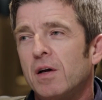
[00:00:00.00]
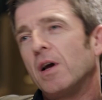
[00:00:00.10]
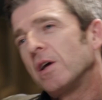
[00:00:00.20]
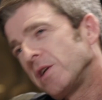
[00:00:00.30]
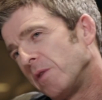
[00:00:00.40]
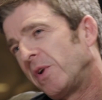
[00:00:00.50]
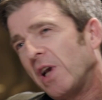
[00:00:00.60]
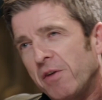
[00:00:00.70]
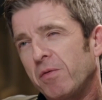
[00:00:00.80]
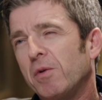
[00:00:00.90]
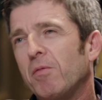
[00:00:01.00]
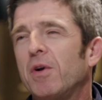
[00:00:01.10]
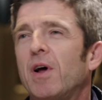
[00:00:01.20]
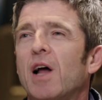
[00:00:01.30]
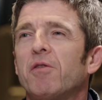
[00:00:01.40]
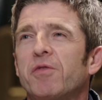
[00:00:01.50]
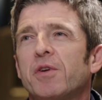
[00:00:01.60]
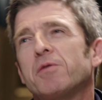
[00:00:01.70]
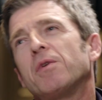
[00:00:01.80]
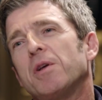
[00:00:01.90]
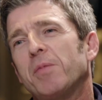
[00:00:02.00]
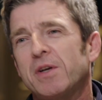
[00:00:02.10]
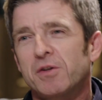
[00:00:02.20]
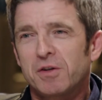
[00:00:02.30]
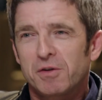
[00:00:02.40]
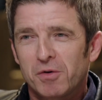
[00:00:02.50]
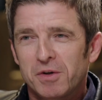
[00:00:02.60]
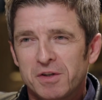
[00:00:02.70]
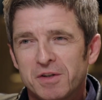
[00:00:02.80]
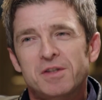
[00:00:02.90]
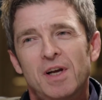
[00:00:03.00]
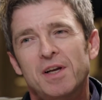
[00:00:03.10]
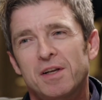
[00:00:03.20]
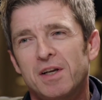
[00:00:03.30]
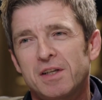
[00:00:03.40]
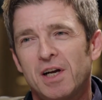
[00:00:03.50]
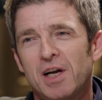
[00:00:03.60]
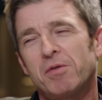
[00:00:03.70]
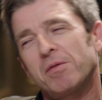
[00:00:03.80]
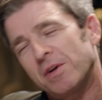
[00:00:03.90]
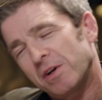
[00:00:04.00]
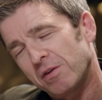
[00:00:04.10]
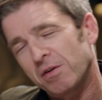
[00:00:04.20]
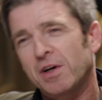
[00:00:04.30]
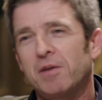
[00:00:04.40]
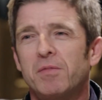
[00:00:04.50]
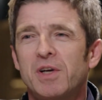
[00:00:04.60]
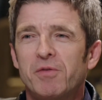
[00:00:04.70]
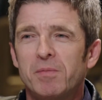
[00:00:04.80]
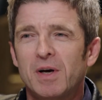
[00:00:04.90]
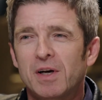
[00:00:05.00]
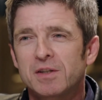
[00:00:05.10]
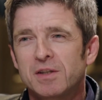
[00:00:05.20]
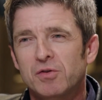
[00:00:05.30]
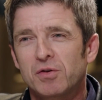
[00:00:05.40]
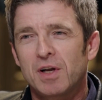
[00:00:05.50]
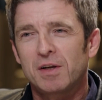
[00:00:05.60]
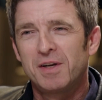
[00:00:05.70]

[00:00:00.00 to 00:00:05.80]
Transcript: bit different. It's like we gave him the one at Anfield when they beat us on the run into the second league title. We were like, okay, we'll give him that because he's a good lad.